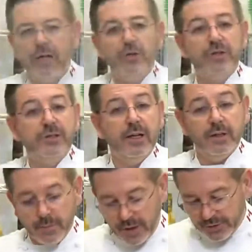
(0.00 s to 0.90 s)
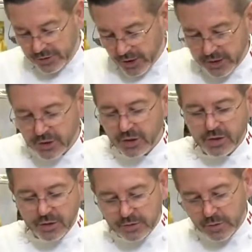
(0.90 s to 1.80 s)
I just said about the dark
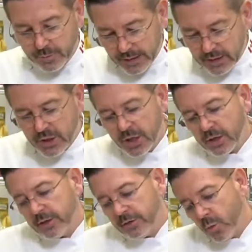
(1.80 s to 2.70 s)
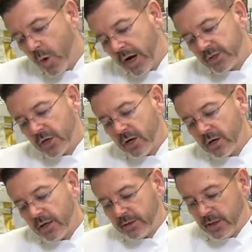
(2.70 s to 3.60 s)
chocolate, the milk chocolate, the white
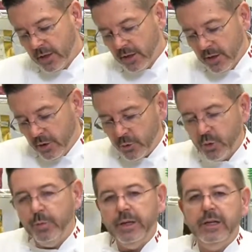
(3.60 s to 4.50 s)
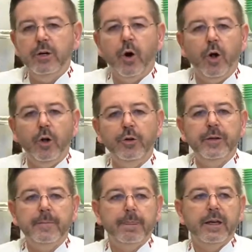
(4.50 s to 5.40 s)
chocolate, ruby, gold.
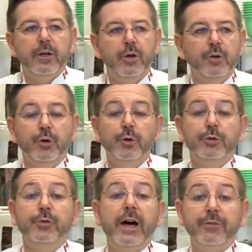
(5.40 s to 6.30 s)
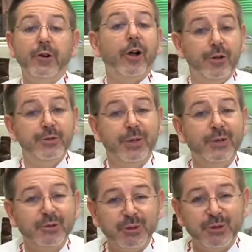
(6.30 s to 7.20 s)
You know, those 5 colors,
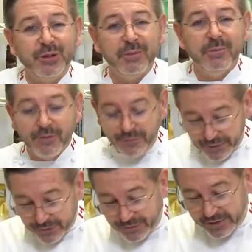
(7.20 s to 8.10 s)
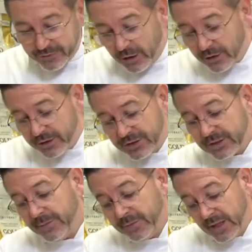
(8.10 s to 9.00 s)
because we call them the 5 colors,
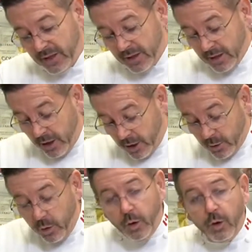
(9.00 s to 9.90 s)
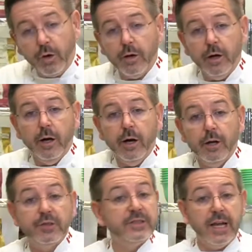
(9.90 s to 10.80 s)
are all
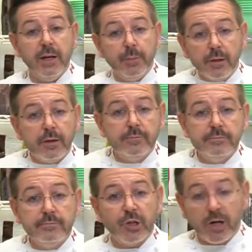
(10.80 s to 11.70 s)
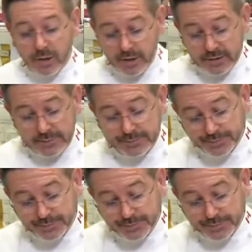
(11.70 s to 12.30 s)
sustainable chocolates.